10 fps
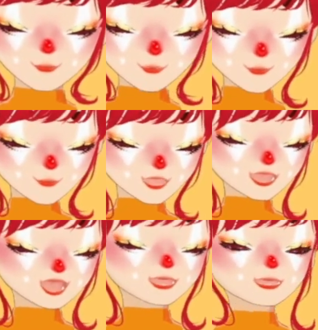But
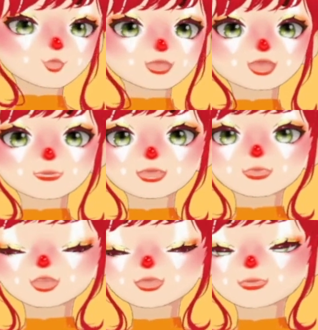I also like to
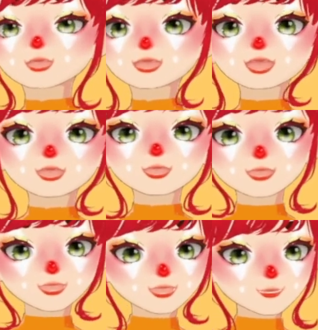support my local
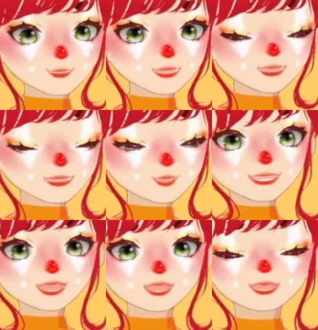community in any way I
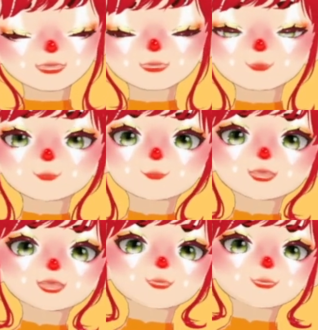can.
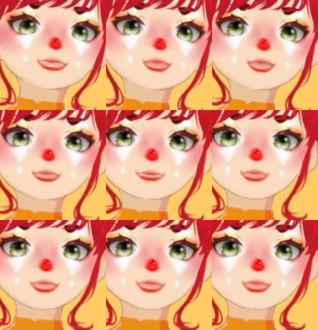If that is free little